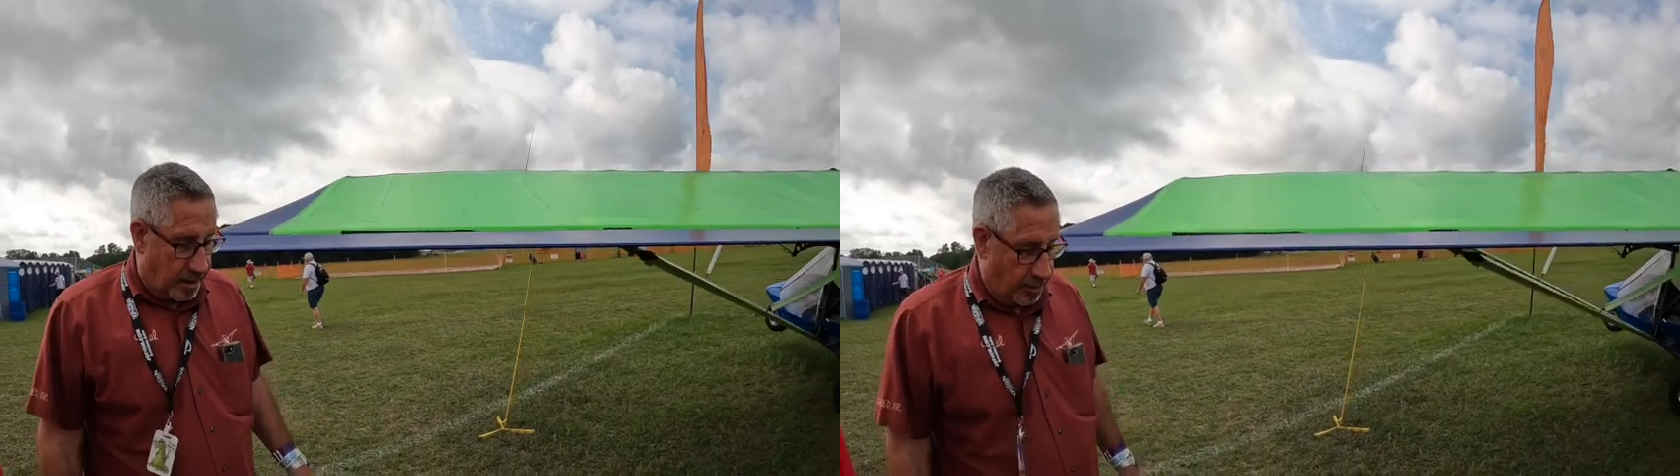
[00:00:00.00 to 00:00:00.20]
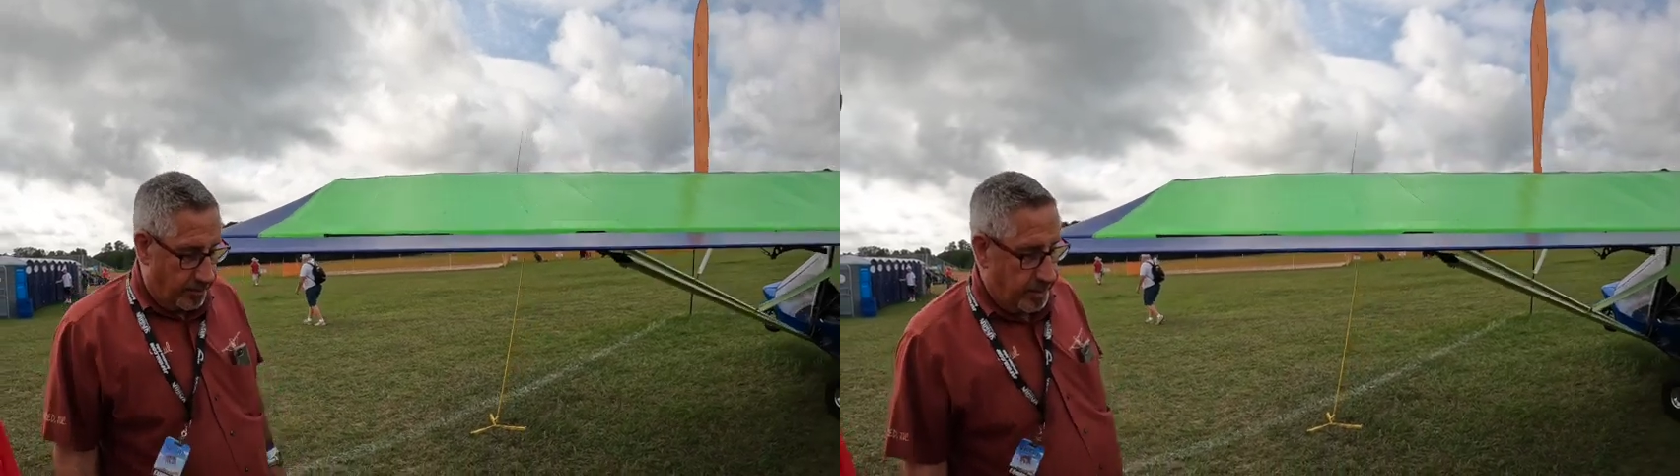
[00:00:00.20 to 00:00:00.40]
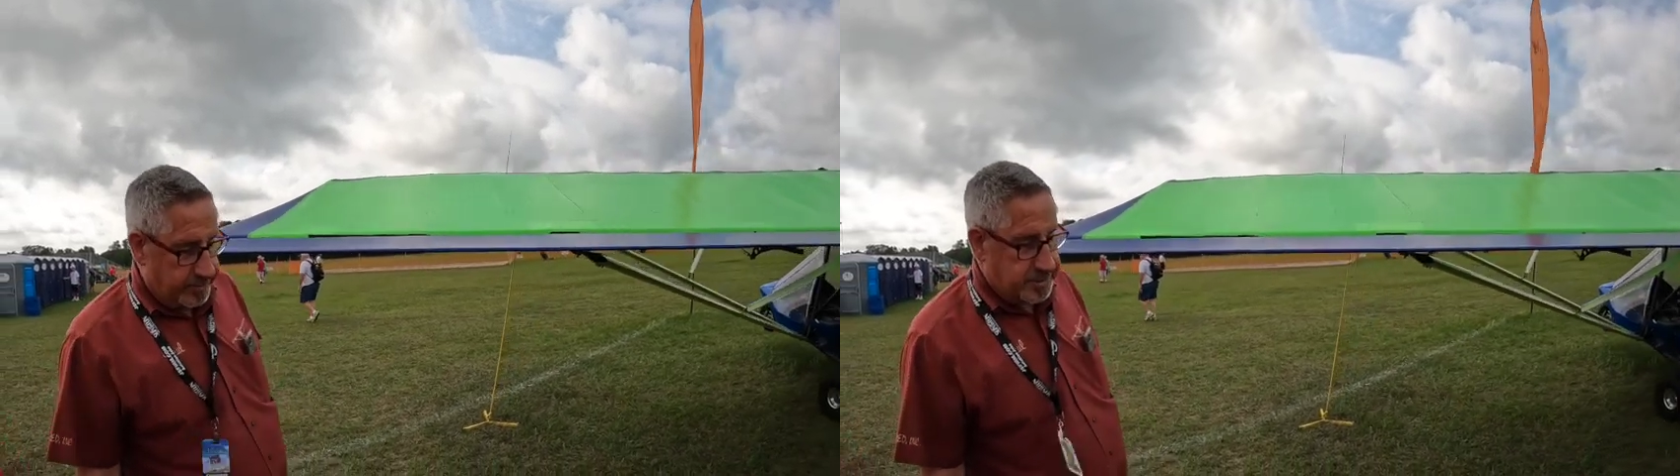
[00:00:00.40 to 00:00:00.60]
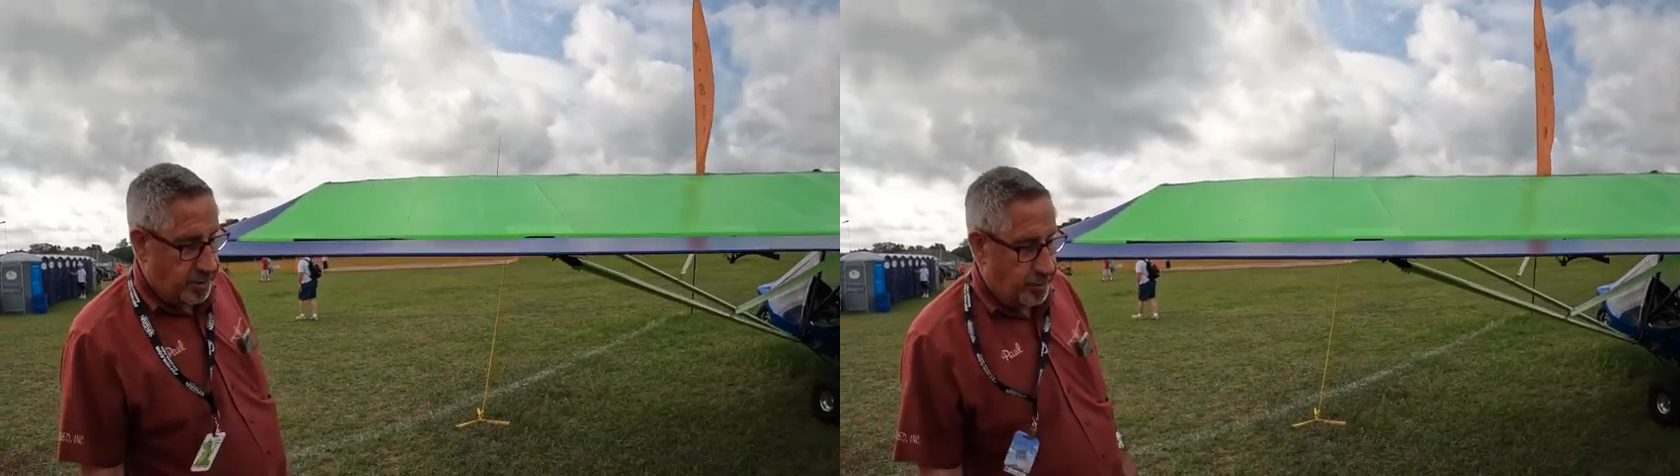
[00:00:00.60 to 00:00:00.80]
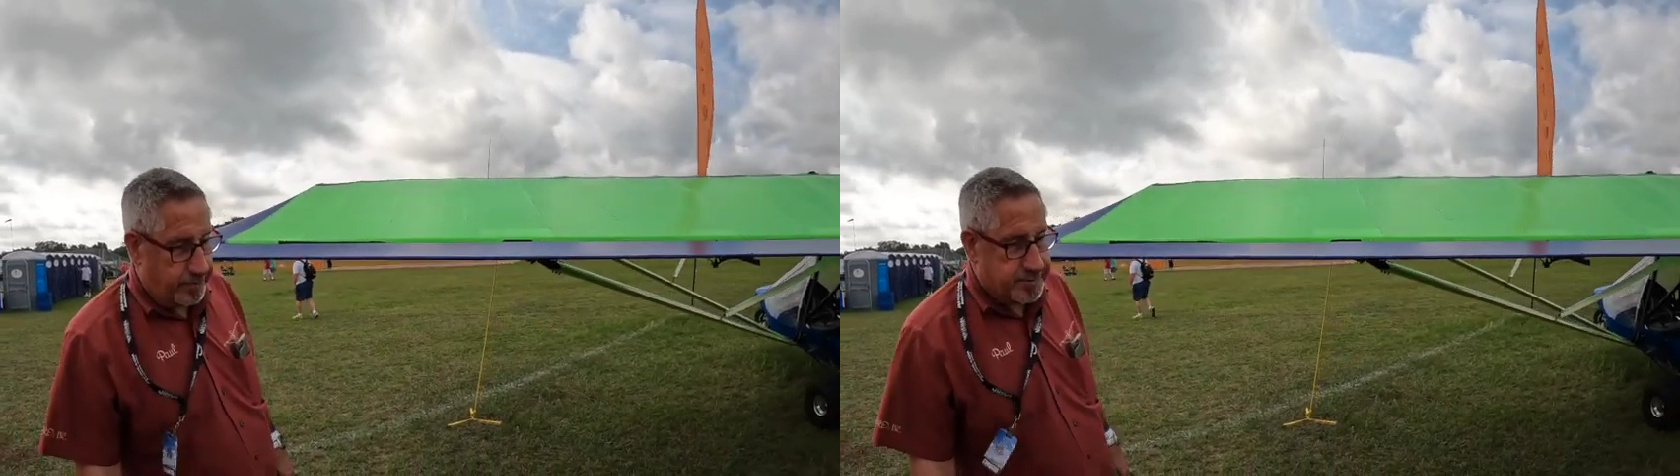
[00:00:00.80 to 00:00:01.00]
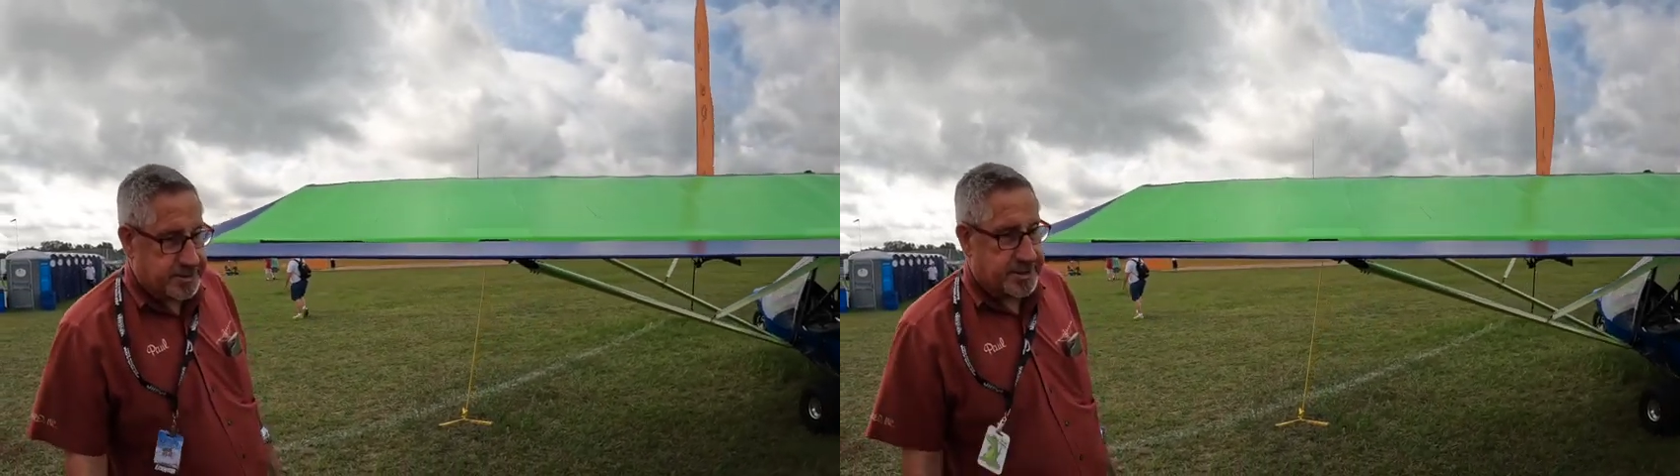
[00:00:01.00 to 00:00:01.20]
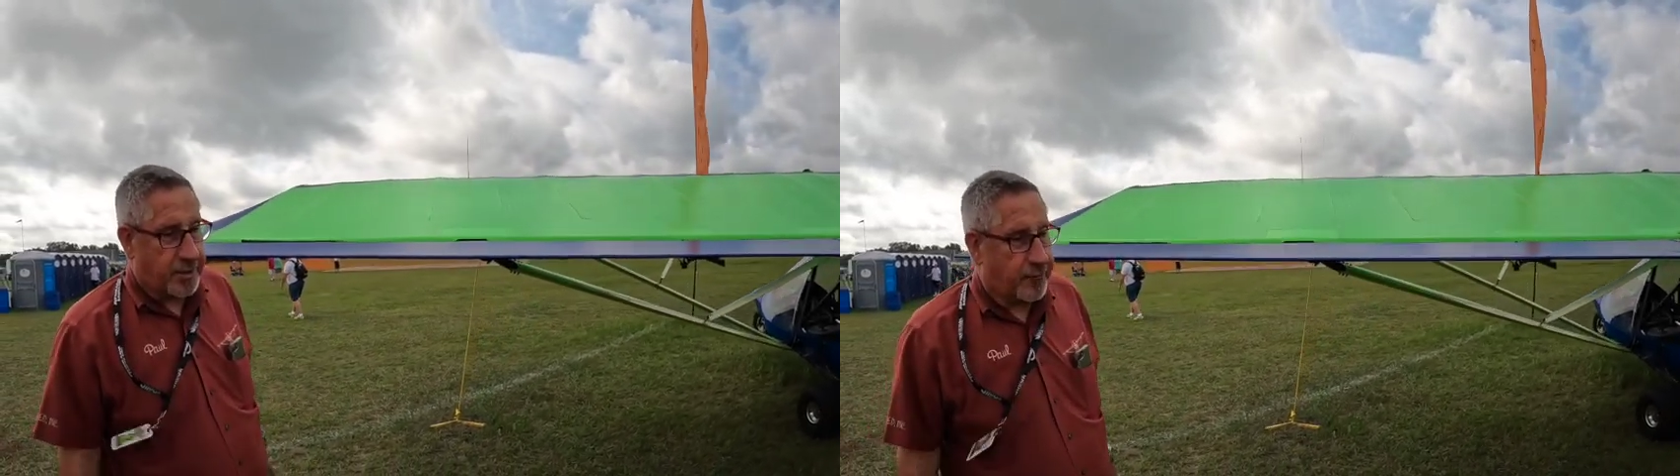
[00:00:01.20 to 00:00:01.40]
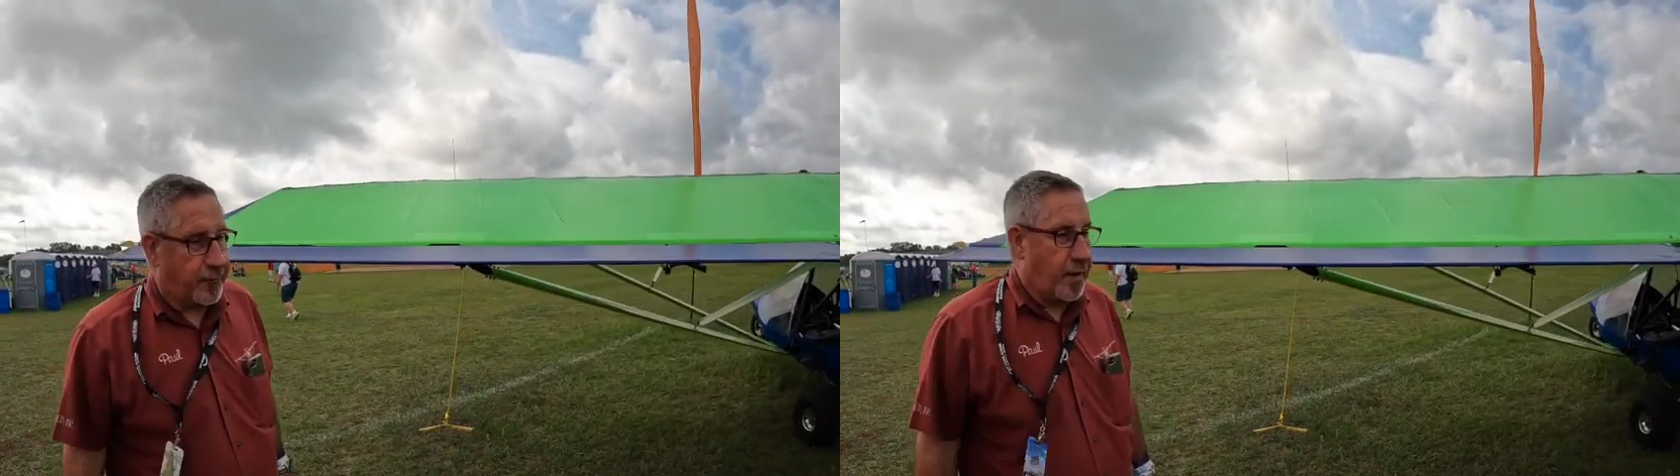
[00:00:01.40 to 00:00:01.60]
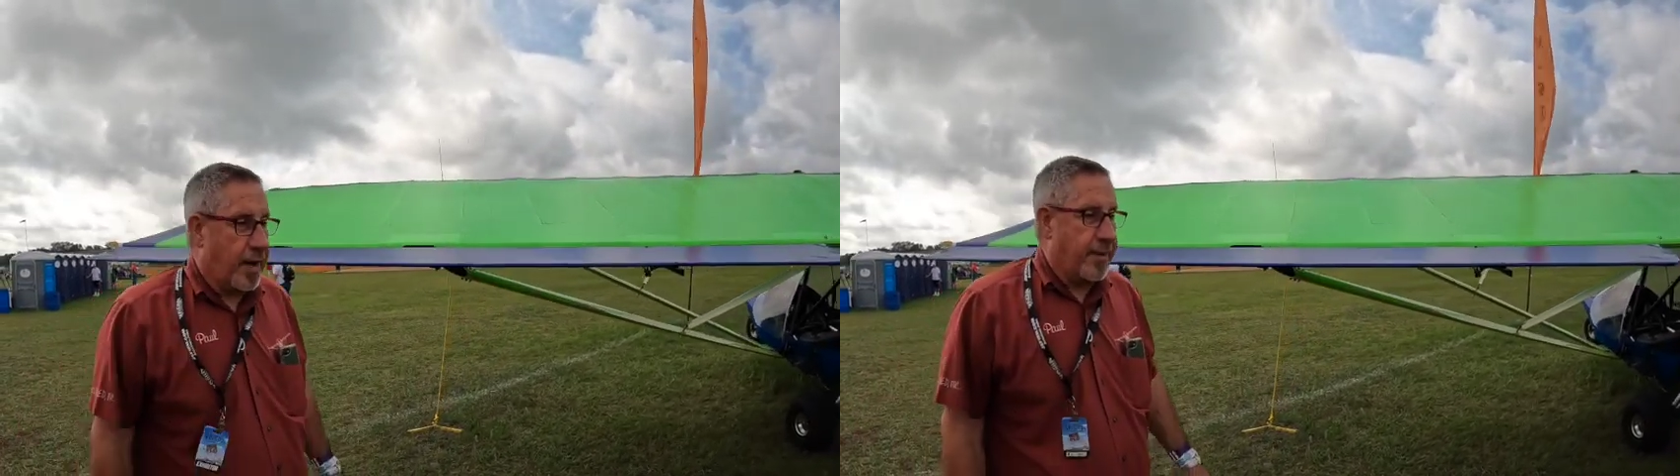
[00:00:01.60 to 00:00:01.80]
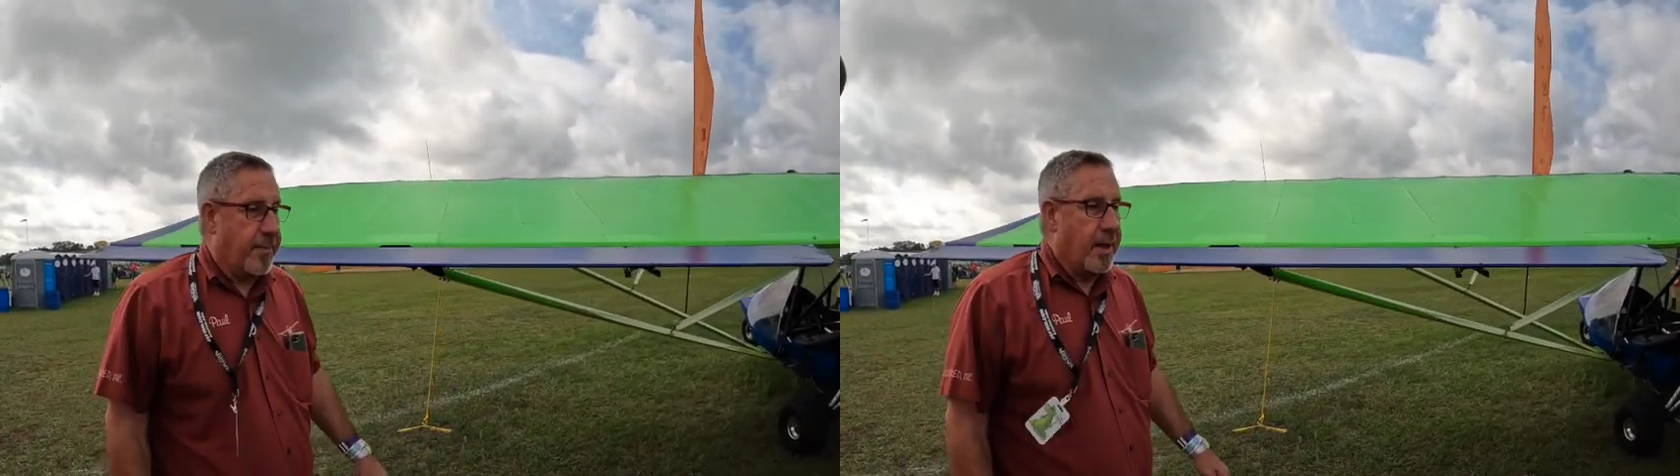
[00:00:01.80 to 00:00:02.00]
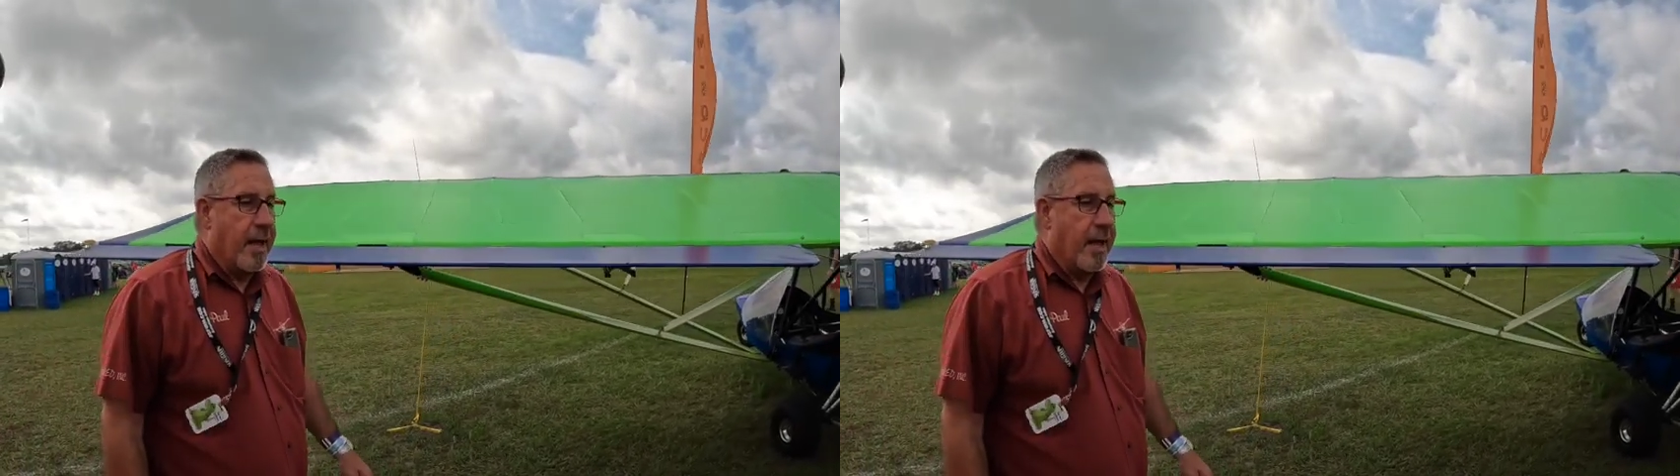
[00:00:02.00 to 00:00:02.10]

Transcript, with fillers: aluminum tube, steel frame,